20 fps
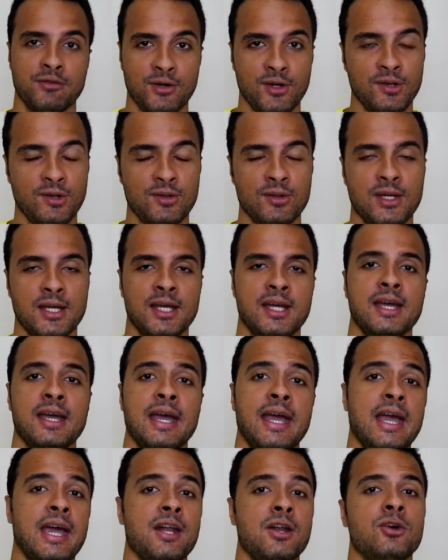for you.
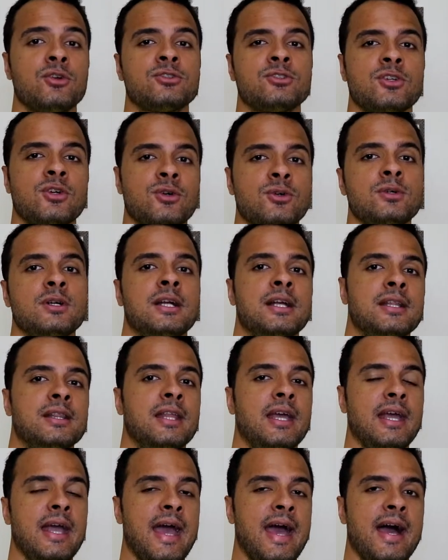And also,
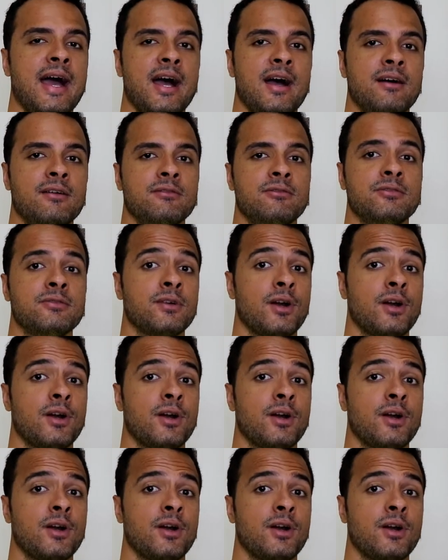they have